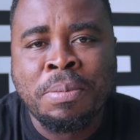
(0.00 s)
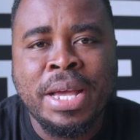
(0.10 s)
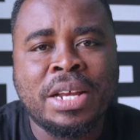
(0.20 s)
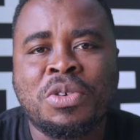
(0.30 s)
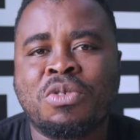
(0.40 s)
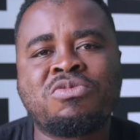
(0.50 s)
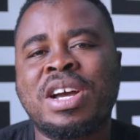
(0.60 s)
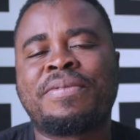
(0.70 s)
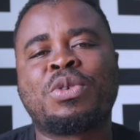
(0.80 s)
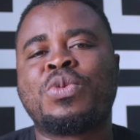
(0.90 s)
women or
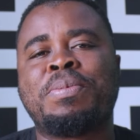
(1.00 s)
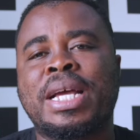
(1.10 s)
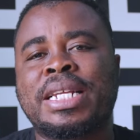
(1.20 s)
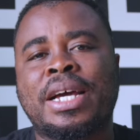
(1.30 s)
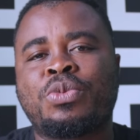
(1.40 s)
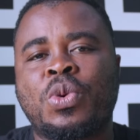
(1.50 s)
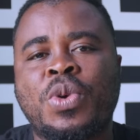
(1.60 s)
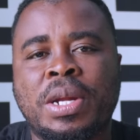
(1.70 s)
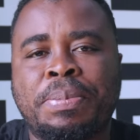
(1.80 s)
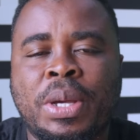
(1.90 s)
whoever women that we
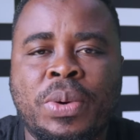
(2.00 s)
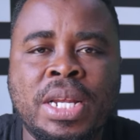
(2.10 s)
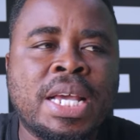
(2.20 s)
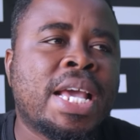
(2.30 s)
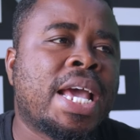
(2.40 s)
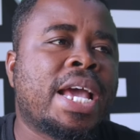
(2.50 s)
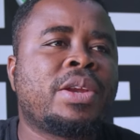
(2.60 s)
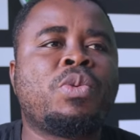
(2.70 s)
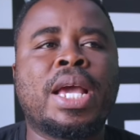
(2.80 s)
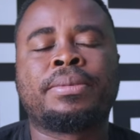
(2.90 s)
want to be with.
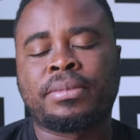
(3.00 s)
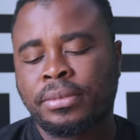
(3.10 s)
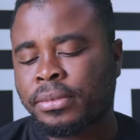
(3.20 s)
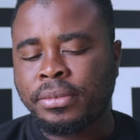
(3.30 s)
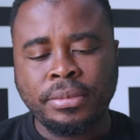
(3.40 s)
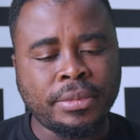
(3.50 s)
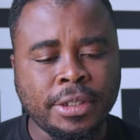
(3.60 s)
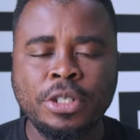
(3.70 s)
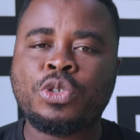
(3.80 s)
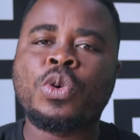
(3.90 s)
Anyway,
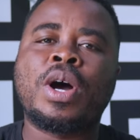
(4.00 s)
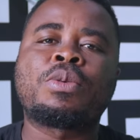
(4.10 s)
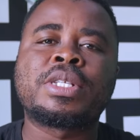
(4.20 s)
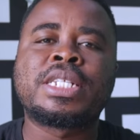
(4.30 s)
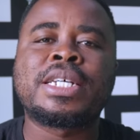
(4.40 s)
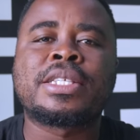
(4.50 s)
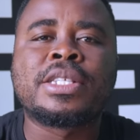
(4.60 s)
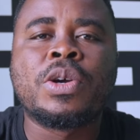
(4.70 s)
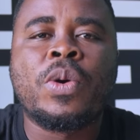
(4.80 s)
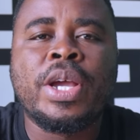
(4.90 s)
so I was
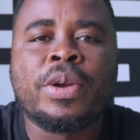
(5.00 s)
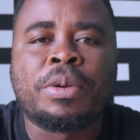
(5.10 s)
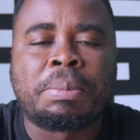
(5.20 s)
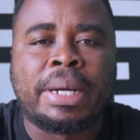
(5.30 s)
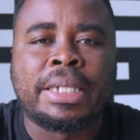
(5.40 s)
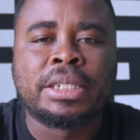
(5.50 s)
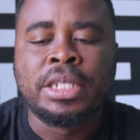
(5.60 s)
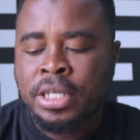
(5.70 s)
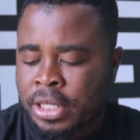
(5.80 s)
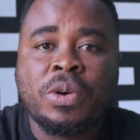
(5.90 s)
just going on my
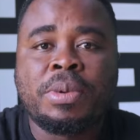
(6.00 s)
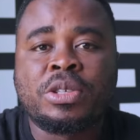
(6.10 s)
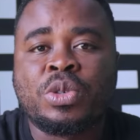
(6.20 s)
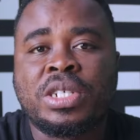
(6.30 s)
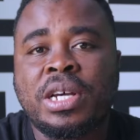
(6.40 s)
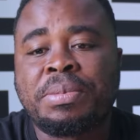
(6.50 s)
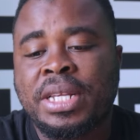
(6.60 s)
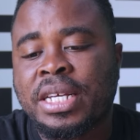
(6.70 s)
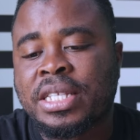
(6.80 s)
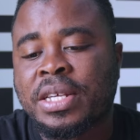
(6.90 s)
normal social
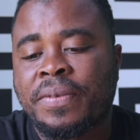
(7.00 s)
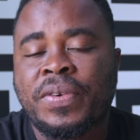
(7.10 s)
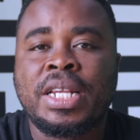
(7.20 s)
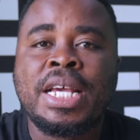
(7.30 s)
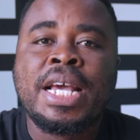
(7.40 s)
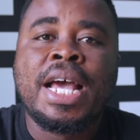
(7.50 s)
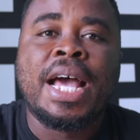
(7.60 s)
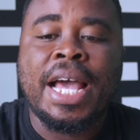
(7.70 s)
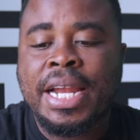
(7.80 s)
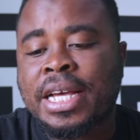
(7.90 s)
media surfing
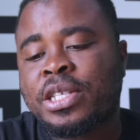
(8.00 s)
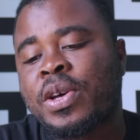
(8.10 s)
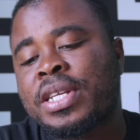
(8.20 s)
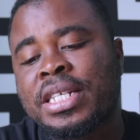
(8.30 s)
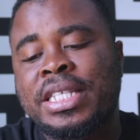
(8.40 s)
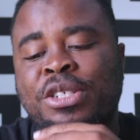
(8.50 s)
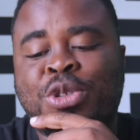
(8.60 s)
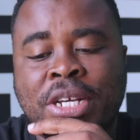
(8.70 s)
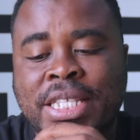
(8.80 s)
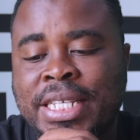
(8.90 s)
and I saw this
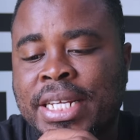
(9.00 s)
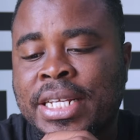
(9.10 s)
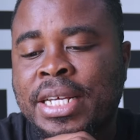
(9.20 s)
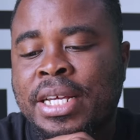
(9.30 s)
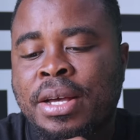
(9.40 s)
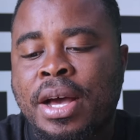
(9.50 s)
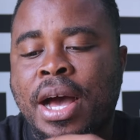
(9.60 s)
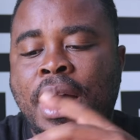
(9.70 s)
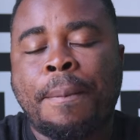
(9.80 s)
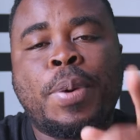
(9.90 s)
interesting
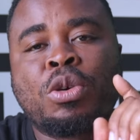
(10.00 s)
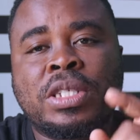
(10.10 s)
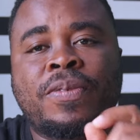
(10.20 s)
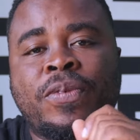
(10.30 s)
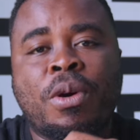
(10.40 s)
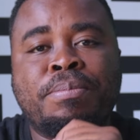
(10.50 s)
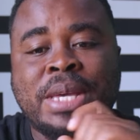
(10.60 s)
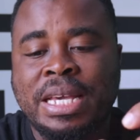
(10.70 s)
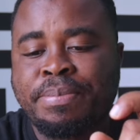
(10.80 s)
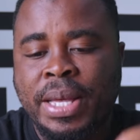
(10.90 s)
uh, post from
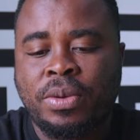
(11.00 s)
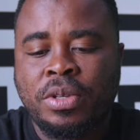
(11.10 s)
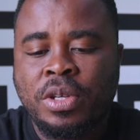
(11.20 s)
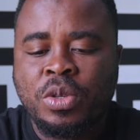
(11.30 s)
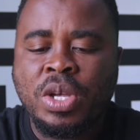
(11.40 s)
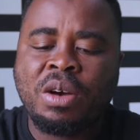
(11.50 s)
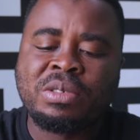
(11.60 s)
Meek Mill. So